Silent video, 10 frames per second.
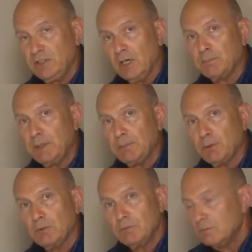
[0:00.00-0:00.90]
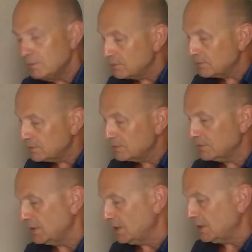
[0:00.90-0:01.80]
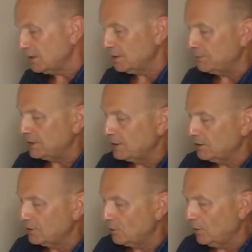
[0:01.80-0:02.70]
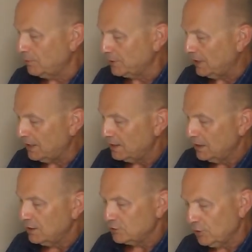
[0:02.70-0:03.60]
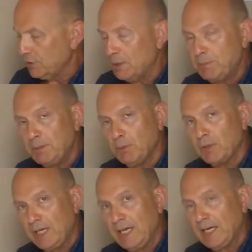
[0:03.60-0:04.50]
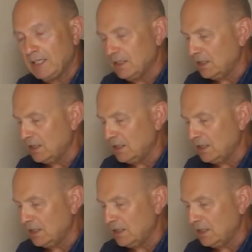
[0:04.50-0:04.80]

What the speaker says: young people, let me get on and go on with that, so that people can